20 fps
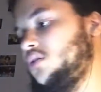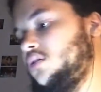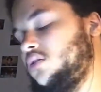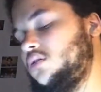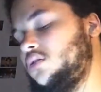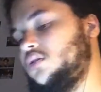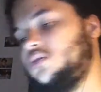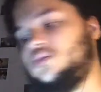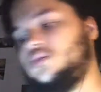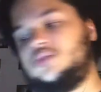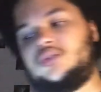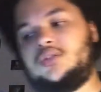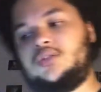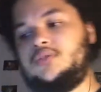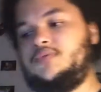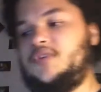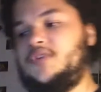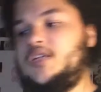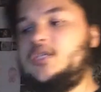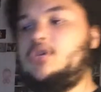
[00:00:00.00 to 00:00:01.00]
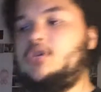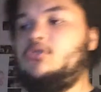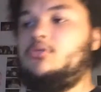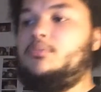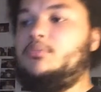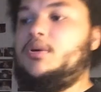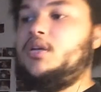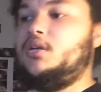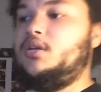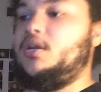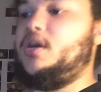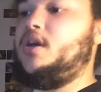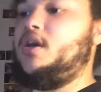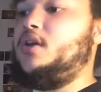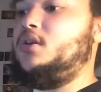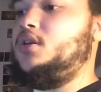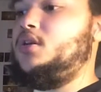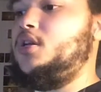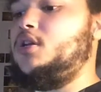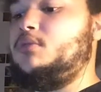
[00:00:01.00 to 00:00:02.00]
Because if I talk about that
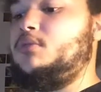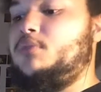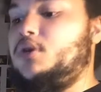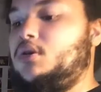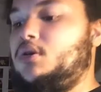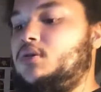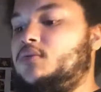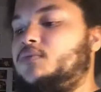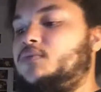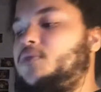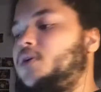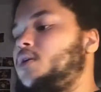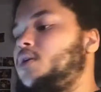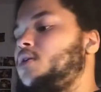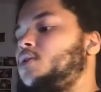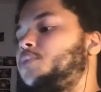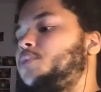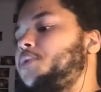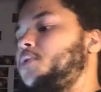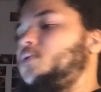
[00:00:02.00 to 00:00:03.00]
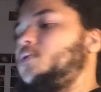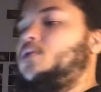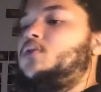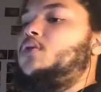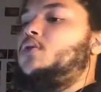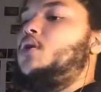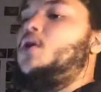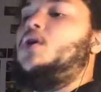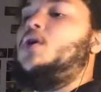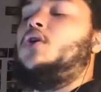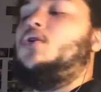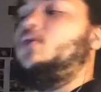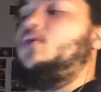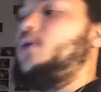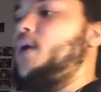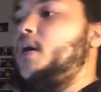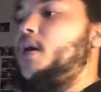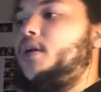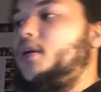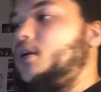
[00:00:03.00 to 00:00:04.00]
in the middle of the video, we're going to go all
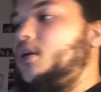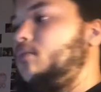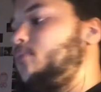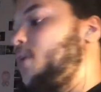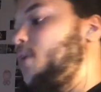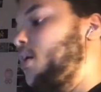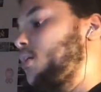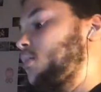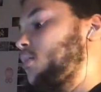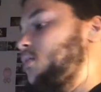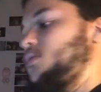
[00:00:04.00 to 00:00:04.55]
goddamn night.